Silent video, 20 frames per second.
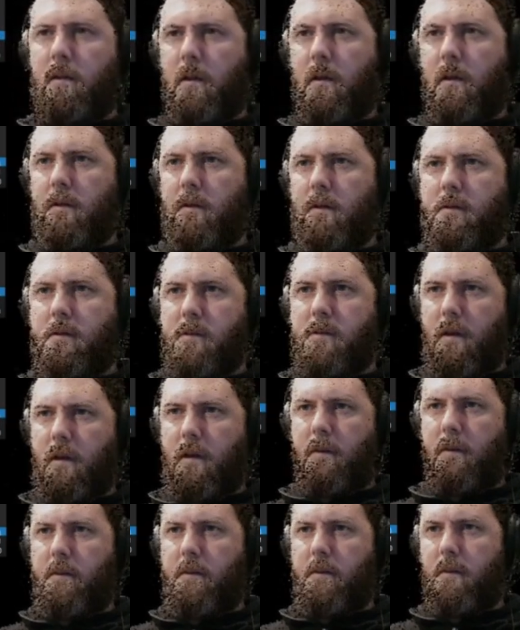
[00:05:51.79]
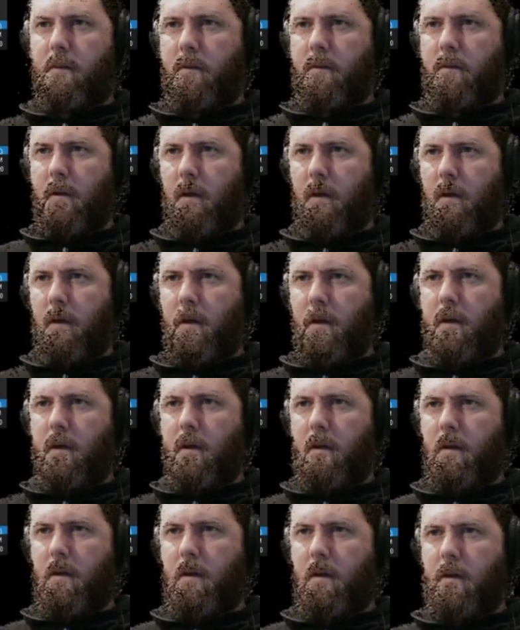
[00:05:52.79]
set,
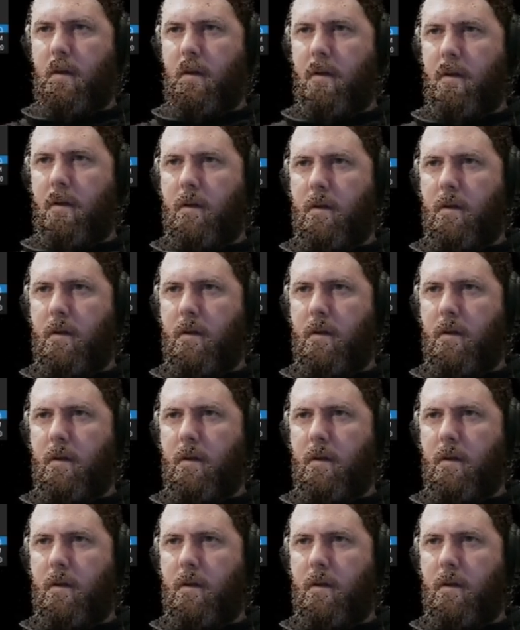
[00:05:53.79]
and